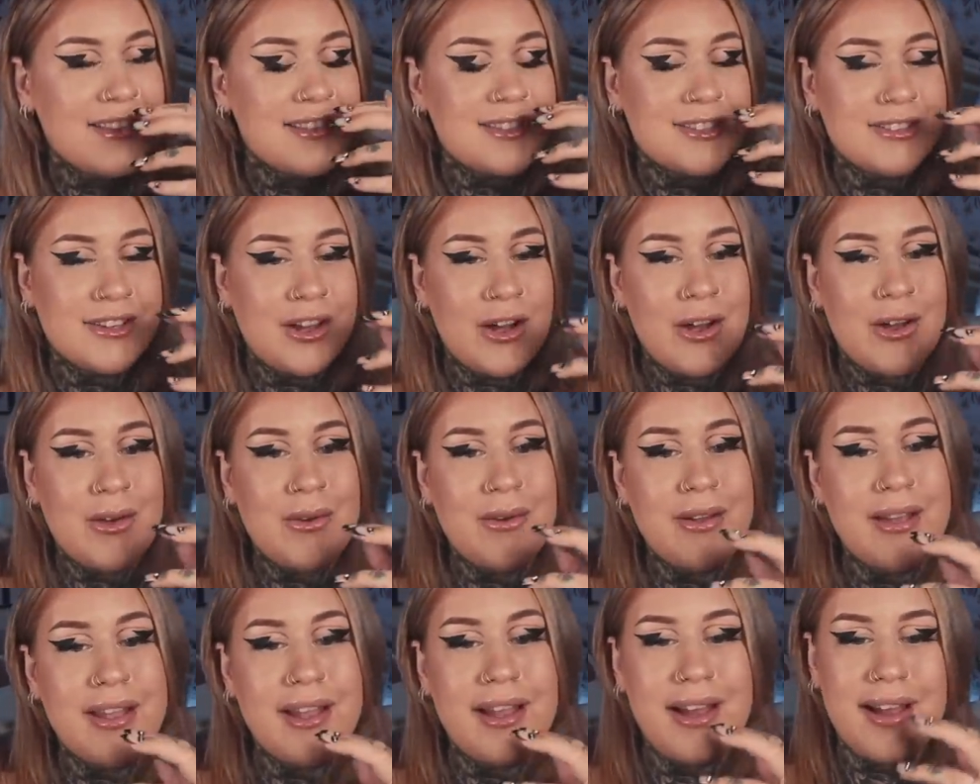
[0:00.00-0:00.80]
so,
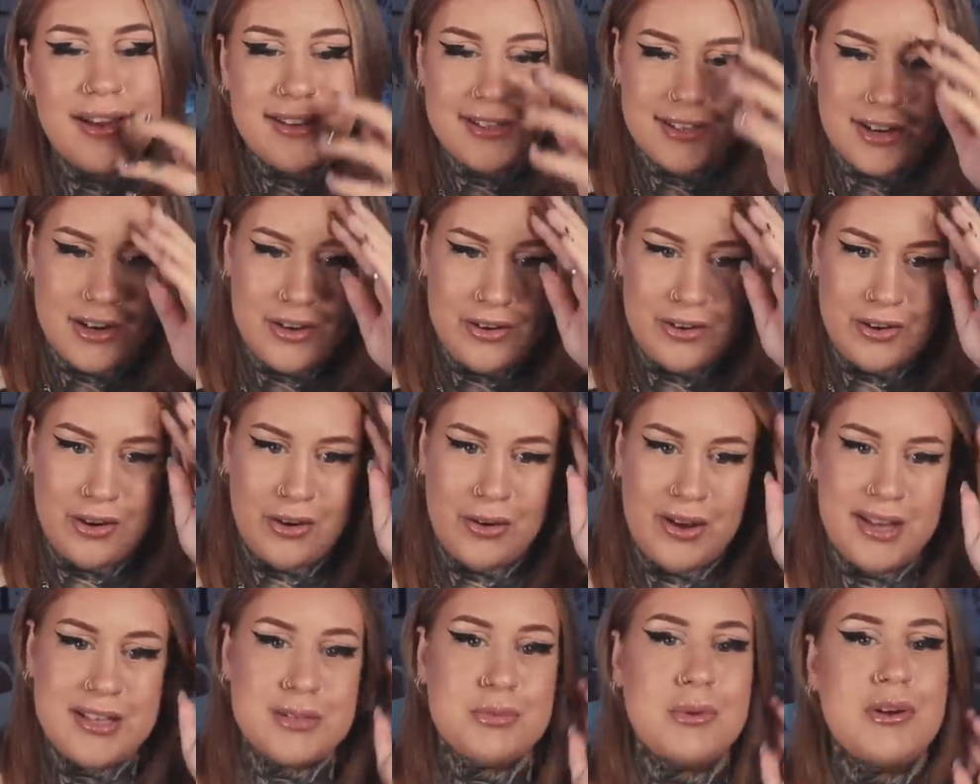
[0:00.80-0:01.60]
I don't know.
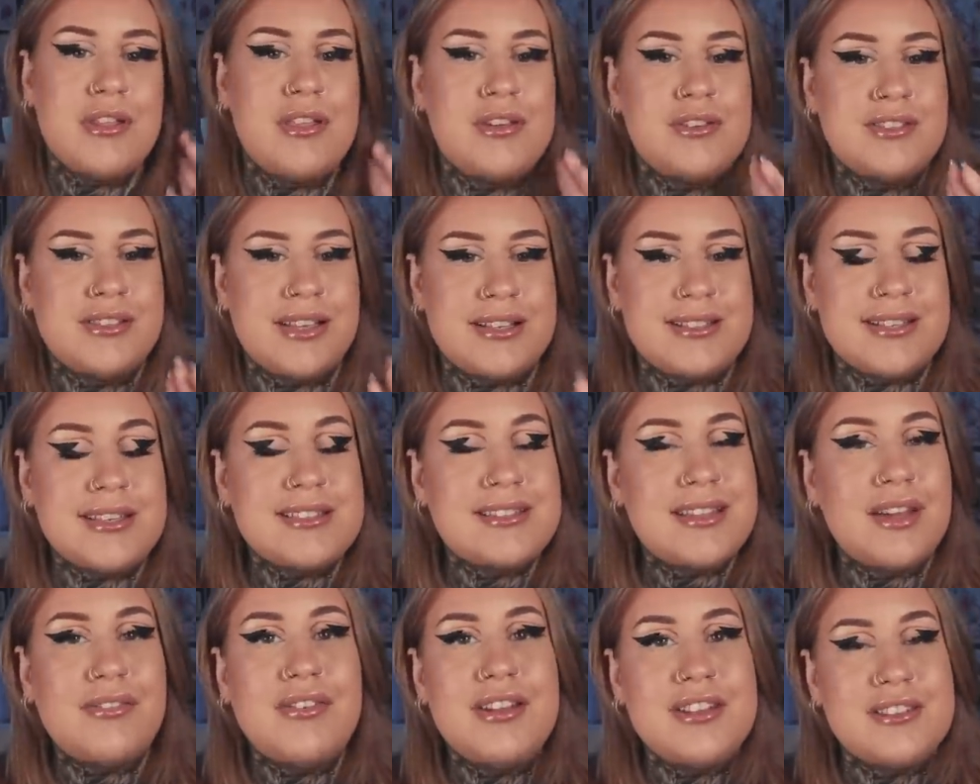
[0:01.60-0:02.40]
It's one of those things. It's
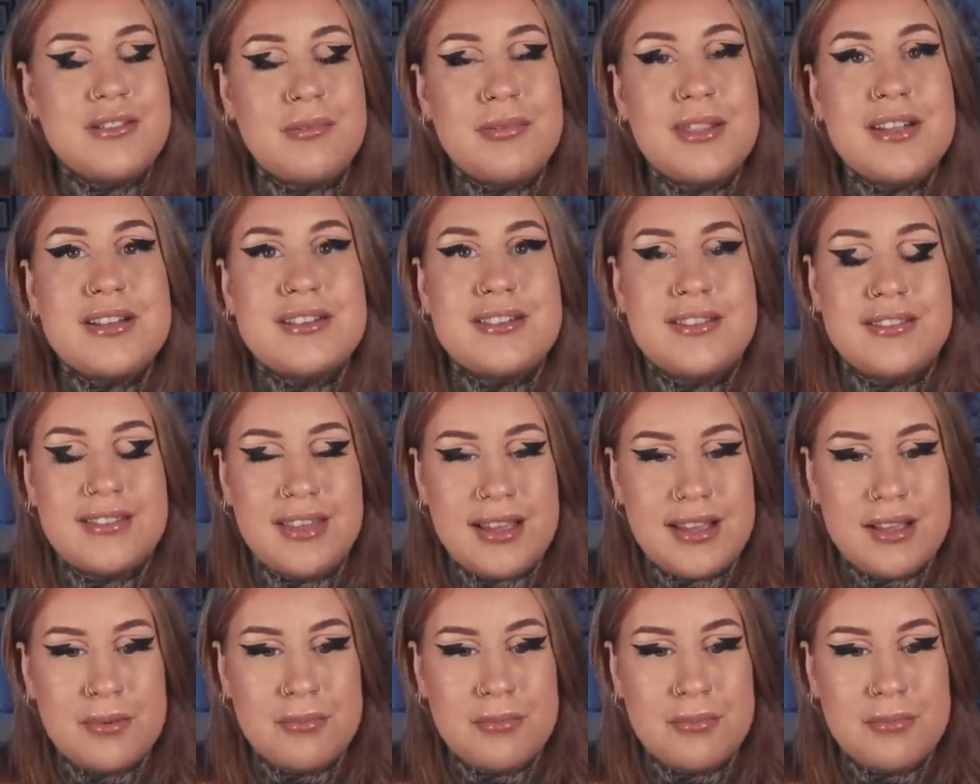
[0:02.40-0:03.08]
definitely something to think